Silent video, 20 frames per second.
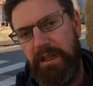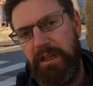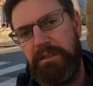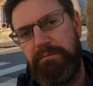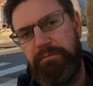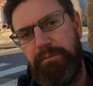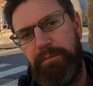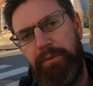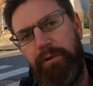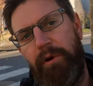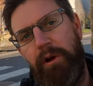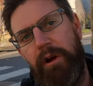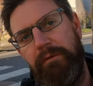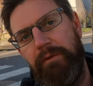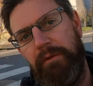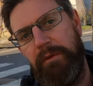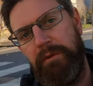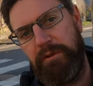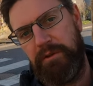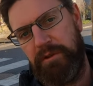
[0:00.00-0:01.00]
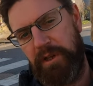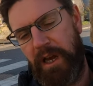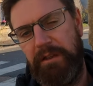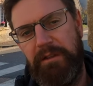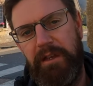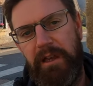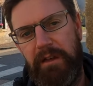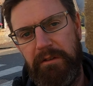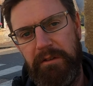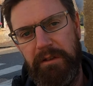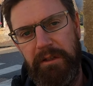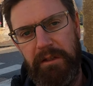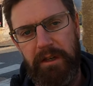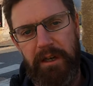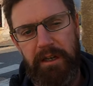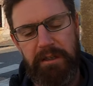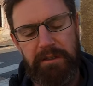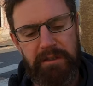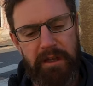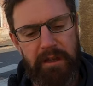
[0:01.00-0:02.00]
It's private chateau,
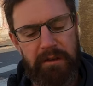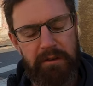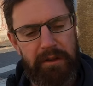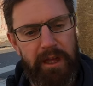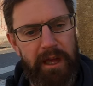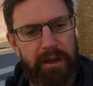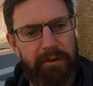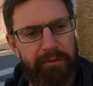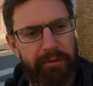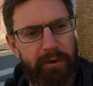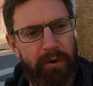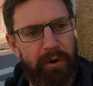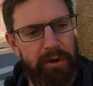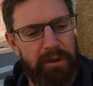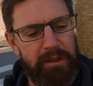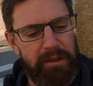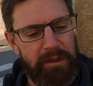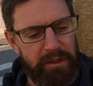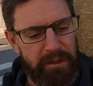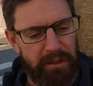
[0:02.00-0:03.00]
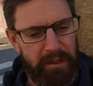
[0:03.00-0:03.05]
and so therefore